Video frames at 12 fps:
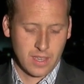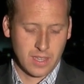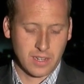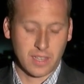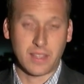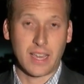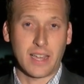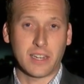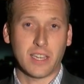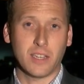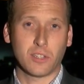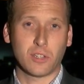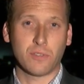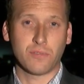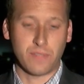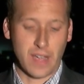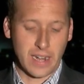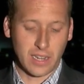Yeah, Dan, the idea is to
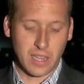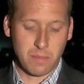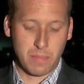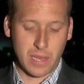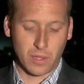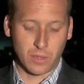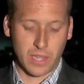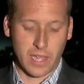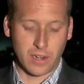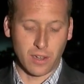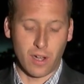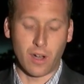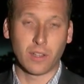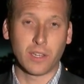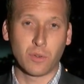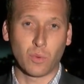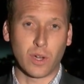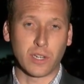finally build an
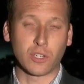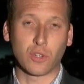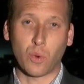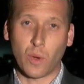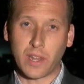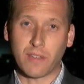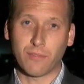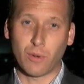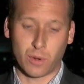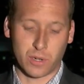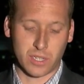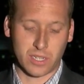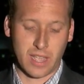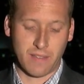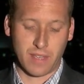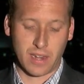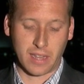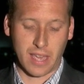all-in-one twenty-four
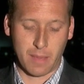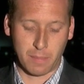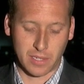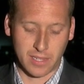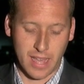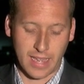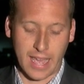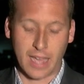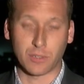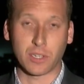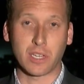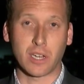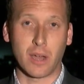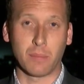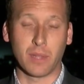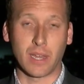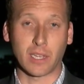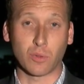seven campus-like housing
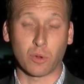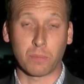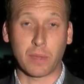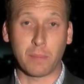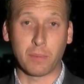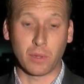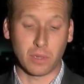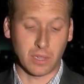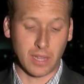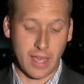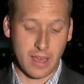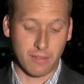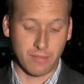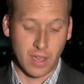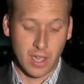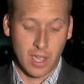complex where people live